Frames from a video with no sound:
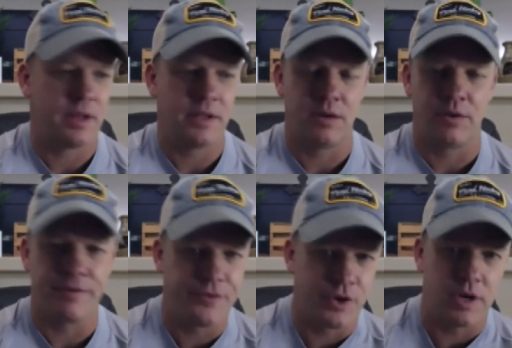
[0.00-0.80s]
you know, the
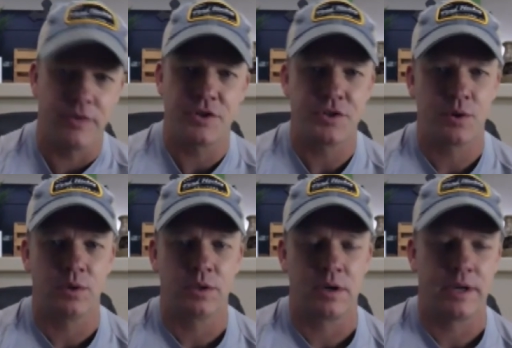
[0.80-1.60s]
foot on the
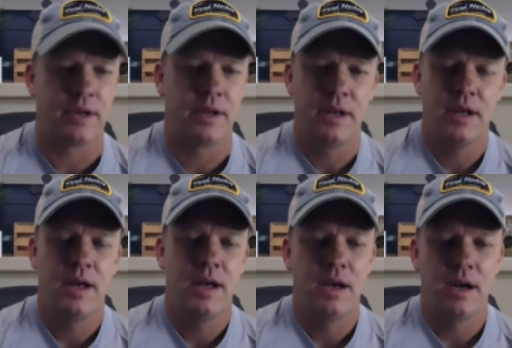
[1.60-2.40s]
shoulder and
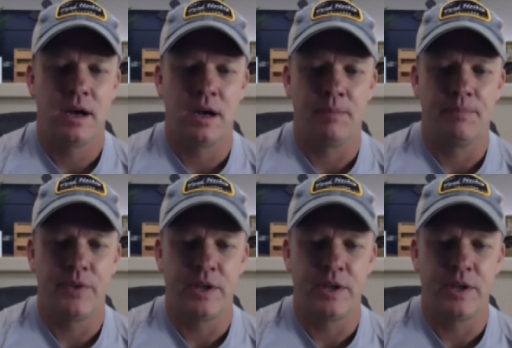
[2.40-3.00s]
um, it